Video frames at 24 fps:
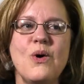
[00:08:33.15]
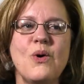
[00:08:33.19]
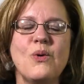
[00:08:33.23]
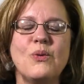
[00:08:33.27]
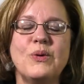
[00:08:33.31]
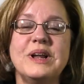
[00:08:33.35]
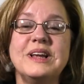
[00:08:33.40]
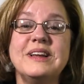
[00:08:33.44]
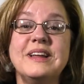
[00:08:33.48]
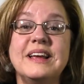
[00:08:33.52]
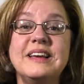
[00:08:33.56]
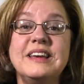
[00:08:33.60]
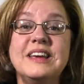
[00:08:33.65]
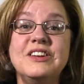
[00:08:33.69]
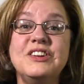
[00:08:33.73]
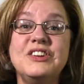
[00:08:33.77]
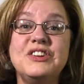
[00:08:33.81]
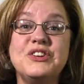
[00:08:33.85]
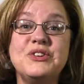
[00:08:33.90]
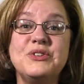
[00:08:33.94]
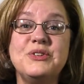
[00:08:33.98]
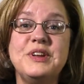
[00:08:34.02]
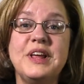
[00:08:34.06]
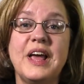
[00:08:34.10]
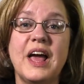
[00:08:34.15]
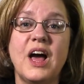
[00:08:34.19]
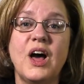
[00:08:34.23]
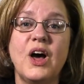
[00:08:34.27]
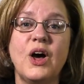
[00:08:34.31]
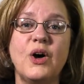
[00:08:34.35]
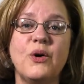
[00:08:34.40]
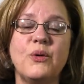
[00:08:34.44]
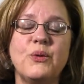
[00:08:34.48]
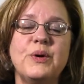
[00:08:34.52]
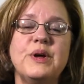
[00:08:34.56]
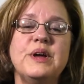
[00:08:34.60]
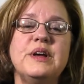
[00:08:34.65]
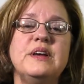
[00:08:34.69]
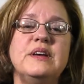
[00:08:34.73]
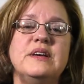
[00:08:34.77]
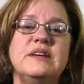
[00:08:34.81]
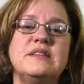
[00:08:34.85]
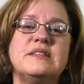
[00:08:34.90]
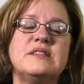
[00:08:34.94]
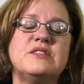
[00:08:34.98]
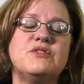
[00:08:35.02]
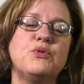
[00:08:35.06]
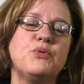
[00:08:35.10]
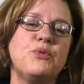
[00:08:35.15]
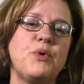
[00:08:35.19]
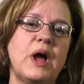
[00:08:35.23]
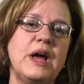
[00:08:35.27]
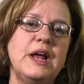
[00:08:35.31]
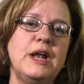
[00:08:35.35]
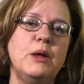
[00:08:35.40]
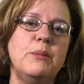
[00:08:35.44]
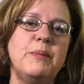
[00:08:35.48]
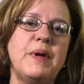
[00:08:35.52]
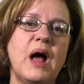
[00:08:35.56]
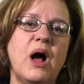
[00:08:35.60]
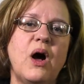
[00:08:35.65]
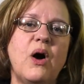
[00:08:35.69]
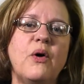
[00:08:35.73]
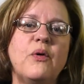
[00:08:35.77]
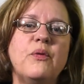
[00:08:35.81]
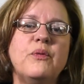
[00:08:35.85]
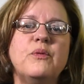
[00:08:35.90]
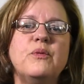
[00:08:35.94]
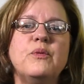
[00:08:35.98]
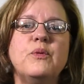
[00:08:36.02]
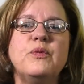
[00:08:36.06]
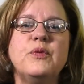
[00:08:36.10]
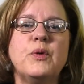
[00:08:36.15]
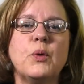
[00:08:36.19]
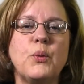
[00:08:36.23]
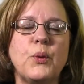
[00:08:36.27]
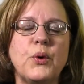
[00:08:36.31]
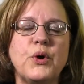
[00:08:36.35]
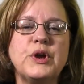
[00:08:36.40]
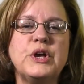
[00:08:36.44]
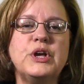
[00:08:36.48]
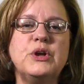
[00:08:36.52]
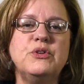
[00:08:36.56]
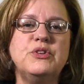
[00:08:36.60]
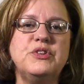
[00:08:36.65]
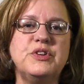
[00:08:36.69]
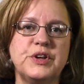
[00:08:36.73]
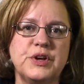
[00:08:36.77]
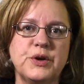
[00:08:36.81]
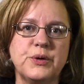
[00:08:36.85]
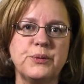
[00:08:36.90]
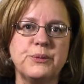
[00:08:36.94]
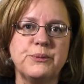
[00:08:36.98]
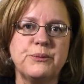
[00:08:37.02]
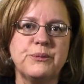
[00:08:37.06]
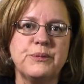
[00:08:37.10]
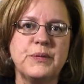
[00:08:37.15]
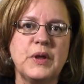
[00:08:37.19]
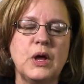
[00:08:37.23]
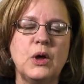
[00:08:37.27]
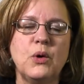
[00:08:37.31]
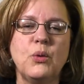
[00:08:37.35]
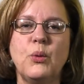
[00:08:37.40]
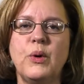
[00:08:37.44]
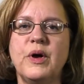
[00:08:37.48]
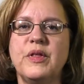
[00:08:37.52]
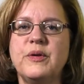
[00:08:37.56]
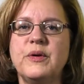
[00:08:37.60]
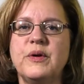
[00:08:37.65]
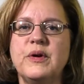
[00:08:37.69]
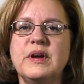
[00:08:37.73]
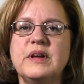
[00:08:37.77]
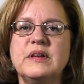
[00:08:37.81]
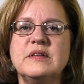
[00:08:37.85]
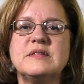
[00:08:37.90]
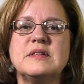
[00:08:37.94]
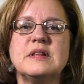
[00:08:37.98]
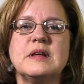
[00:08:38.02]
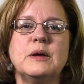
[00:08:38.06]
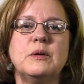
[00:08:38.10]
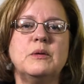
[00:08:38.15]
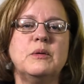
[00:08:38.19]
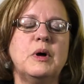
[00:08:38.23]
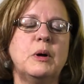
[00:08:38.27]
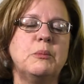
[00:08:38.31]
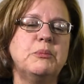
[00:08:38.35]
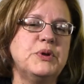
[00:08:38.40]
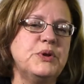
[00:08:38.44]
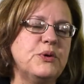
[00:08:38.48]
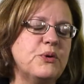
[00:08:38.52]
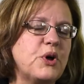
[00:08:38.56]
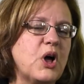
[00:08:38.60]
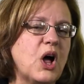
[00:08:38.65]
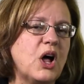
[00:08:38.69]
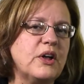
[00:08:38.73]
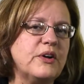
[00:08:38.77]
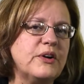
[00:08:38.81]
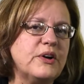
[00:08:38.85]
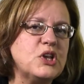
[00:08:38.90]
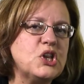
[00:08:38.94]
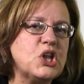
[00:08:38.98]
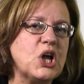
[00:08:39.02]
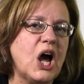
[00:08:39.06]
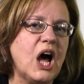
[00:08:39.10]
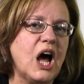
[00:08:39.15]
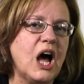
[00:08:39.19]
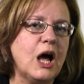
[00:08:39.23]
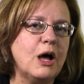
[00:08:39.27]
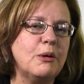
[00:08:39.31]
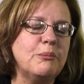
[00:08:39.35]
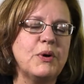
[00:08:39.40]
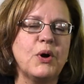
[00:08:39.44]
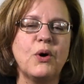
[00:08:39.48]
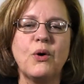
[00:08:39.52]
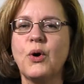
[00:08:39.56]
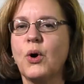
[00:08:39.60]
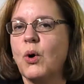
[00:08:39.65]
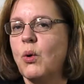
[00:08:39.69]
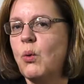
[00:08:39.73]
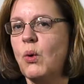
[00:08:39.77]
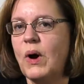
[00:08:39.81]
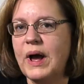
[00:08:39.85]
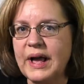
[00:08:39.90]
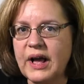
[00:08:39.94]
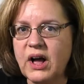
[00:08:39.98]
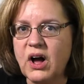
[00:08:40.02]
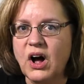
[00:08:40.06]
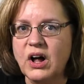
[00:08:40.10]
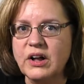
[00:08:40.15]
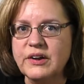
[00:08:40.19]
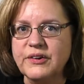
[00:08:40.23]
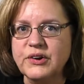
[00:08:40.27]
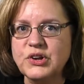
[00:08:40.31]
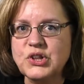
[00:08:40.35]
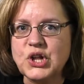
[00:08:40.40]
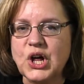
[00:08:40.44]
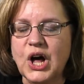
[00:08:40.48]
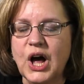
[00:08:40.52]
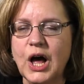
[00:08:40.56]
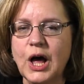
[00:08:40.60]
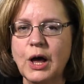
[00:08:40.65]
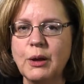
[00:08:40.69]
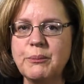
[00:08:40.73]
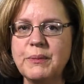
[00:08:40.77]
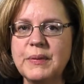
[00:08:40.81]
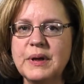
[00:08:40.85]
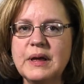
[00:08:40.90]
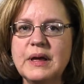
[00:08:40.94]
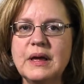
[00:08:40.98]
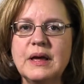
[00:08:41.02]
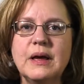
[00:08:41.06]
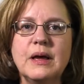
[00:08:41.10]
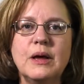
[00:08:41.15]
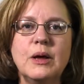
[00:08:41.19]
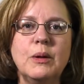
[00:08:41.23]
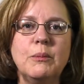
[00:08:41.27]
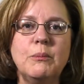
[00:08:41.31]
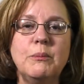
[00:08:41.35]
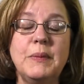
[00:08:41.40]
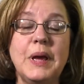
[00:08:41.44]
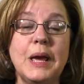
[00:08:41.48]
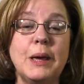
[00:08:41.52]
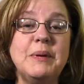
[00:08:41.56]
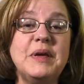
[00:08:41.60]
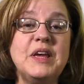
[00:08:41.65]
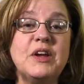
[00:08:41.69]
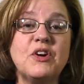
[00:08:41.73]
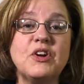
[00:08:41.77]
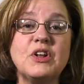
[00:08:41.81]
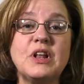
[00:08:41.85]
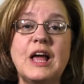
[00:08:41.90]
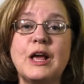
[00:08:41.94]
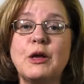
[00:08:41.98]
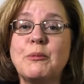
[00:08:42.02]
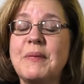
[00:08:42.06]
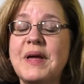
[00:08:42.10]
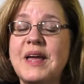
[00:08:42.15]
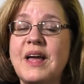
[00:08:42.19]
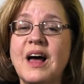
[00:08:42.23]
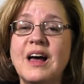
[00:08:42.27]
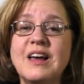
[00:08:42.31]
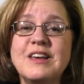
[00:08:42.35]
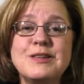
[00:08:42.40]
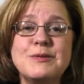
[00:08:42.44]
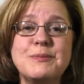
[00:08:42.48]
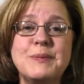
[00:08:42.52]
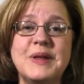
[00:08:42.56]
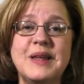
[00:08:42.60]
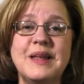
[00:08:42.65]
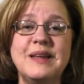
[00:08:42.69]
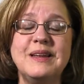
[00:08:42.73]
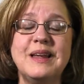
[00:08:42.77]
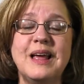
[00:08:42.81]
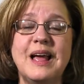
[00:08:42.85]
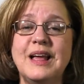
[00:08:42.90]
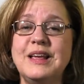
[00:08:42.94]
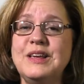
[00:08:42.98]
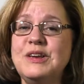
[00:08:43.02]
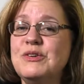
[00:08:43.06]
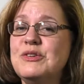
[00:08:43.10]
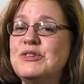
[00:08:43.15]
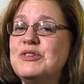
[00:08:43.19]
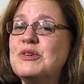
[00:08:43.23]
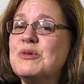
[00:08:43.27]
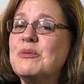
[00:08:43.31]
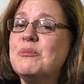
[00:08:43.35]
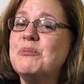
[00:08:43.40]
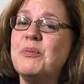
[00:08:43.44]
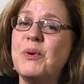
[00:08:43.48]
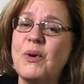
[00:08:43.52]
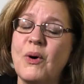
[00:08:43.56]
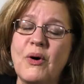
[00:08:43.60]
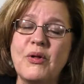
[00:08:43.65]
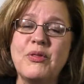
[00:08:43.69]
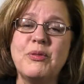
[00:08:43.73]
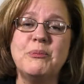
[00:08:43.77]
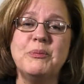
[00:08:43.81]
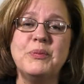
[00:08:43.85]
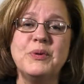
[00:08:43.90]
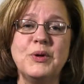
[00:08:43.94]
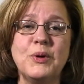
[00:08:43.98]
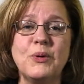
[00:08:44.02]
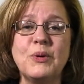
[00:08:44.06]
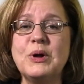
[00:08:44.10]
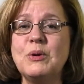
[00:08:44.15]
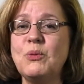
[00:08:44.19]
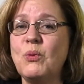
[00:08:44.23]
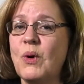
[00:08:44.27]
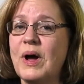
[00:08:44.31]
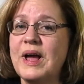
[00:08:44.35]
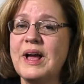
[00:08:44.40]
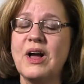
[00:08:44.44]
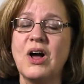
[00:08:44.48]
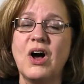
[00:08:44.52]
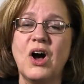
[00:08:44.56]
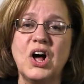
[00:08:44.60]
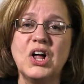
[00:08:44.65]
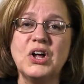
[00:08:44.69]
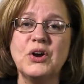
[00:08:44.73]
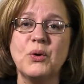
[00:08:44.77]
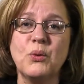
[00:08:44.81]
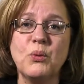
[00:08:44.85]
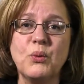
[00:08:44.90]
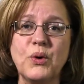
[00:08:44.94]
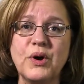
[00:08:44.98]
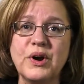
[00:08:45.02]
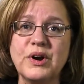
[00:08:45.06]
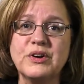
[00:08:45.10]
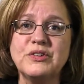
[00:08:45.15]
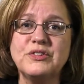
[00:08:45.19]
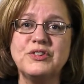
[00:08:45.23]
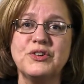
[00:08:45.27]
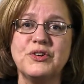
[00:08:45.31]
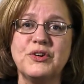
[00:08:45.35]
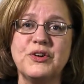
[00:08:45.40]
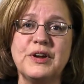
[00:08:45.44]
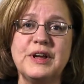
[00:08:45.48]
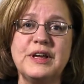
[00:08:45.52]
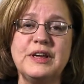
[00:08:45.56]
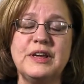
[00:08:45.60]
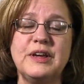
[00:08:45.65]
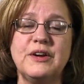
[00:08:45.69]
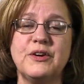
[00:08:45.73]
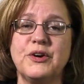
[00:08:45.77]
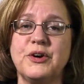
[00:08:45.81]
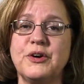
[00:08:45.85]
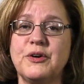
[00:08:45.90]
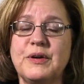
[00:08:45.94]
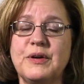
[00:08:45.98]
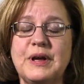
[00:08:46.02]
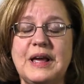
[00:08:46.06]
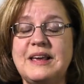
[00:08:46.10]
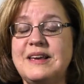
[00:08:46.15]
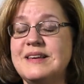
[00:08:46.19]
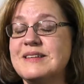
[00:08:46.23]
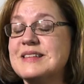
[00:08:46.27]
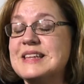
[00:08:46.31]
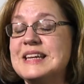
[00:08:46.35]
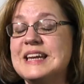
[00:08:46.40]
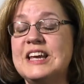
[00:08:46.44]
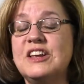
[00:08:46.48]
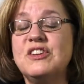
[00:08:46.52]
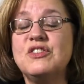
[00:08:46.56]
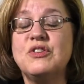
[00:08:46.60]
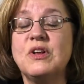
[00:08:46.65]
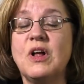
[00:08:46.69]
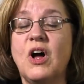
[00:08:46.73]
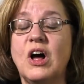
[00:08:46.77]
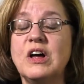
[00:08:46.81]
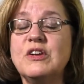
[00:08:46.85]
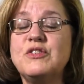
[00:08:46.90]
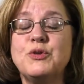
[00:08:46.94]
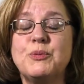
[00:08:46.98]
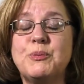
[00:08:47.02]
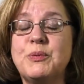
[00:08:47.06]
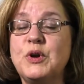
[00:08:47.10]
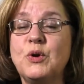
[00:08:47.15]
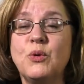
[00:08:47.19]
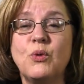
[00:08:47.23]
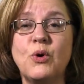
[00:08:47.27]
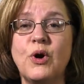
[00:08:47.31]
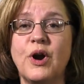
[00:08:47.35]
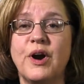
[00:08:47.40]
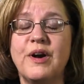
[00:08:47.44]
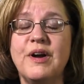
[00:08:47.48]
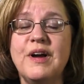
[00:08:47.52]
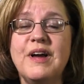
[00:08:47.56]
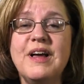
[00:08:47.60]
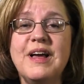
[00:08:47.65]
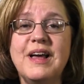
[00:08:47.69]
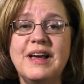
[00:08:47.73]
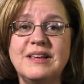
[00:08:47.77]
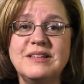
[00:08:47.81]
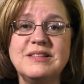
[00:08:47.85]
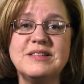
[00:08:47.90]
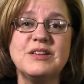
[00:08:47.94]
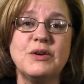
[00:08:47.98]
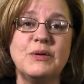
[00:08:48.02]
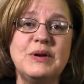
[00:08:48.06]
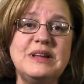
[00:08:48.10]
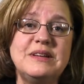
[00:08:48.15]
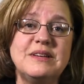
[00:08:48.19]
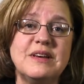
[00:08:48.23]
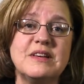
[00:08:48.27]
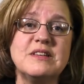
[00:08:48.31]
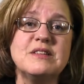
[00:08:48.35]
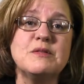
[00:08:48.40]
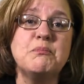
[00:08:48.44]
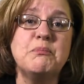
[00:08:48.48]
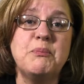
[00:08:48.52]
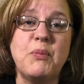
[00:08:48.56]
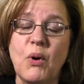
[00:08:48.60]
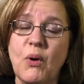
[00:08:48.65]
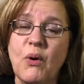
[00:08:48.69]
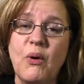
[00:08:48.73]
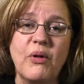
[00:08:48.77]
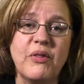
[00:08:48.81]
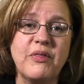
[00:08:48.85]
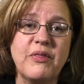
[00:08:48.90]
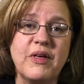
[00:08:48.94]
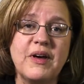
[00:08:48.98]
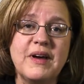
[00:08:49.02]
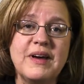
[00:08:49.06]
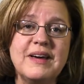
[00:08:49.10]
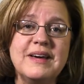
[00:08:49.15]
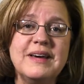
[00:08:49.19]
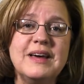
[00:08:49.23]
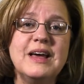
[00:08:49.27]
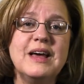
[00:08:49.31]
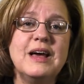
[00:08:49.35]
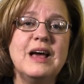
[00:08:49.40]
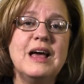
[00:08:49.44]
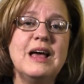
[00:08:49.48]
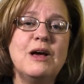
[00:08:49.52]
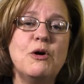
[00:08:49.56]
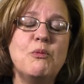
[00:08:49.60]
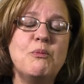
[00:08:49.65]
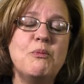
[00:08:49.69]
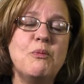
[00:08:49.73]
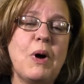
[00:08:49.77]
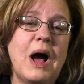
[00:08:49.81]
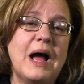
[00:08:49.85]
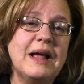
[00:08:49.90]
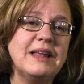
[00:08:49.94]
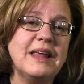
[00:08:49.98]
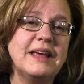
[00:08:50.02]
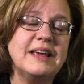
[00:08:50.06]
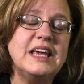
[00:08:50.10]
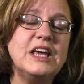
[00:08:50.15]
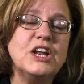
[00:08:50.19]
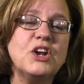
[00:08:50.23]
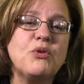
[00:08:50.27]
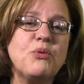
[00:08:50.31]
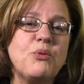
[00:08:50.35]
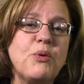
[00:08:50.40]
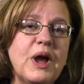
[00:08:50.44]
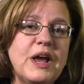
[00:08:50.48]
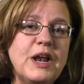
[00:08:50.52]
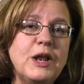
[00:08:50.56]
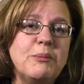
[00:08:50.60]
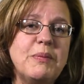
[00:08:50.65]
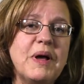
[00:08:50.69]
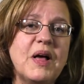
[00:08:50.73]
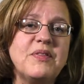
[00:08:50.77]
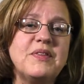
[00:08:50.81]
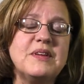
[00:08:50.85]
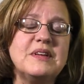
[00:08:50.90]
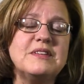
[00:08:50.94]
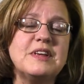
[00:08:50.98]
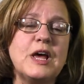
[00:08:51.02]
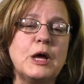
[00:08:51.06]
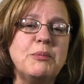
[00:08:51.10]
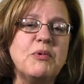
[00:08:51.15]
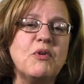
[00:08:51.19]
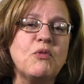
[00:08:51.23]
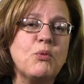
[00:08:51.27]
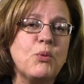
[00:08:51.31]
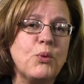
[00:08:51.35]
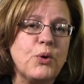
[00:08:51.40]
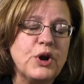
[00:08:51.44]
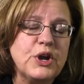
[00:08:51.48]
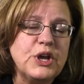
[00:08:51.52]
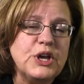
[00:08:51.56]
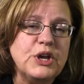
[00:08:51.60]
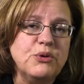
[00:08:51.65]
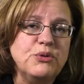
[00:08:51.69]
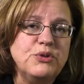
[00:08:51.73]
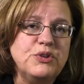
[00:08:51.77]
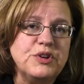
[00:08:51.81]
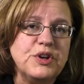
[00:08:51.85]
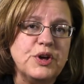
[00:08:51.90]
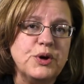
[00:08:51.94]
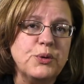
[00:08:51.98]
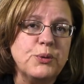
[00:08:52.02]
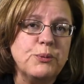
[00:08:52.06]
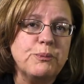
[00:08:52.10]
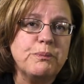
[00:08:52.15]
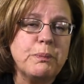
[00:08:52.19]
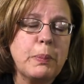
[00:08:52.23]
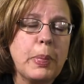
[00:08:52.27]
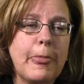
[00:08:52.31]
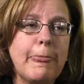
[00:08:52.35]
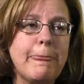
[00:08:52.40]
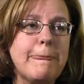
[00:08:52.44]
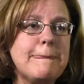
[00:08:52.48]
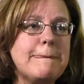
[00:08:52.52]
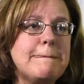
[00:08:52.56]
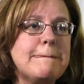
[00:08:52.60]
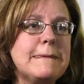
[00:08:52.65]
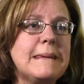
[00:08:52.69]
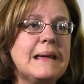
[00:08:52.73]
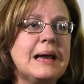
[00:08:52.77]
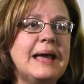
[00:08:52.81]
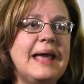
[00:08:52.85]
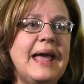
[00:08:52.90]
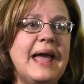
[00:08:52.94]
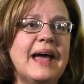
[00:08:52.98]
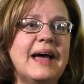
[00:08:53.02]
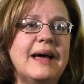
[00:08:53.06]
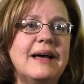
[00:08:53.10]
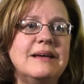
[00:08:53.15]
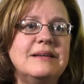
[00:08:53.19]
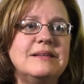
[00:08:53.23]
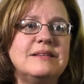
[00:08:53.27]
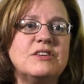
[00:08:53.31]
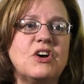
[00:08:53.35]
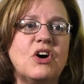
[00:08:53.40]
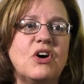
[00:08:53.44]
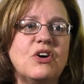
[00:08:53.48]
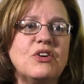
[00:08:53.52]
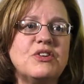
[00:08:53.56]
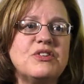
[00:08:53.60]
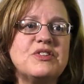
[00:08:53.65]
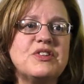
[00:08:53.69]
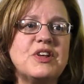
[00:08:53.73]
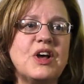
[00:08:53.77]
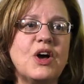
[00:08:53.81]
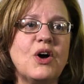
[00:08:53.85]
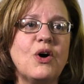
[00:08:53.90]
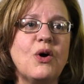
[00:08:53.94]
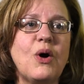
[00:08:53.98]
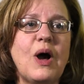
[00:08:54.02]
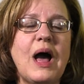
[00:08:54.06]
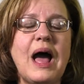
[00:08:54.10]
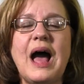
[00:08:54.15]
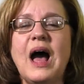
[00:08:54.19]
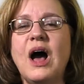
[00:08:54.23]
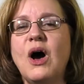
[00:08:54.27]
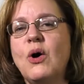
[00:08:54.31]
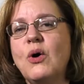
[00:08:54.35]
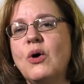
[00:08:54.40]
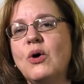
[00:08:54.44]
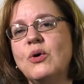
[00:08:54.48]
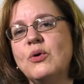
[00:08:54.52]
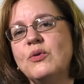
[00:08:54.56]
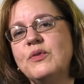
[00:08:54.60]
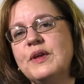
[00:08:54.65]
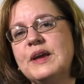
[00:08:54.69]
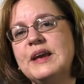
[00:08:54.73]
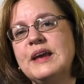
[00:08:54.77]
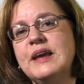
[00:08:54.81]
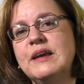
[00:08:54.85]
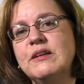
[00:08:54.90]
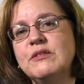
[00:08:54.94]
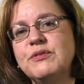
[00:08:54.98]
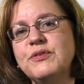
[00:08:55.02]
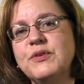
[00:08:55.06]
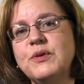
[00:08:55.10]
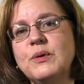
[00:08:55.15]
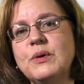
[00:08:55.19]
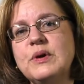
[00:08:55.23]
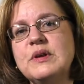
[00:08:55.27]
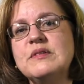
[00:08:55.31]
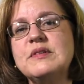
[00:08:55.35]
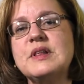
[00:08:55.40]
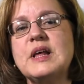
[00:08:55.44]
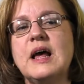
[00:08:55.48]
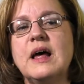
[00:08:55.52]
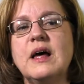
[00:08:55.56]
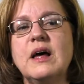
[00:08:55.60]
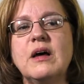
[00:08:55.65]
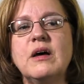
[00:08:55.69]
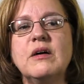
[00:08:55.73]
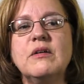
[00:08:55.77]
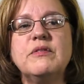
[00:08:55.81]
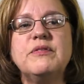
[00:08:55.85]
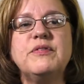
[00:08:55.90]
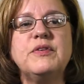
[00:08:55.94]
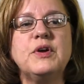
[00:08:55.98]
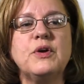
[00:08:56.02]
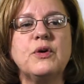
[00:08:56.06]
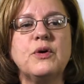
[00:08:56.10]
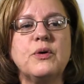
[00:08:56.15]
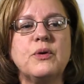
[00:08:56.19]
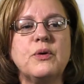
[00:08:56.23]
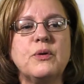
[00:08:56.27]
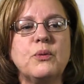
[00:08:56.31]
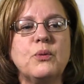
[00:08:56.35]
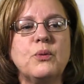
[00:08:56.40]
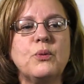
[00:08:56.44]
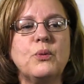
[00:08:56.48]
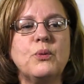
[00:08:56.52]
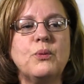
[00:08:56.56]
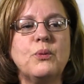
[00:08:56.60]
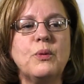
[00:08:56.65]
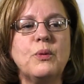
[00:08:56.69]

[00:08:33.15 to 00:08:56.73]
What I'd like you to do now is to write about the work you do, whether it's a blue-collar job or a white-collar job. Maybe you're like my husband and you do both blue and white collar work during he's an entrepreneur, and so he does both. I'd like you to write about the type of work you do and also how the influence of your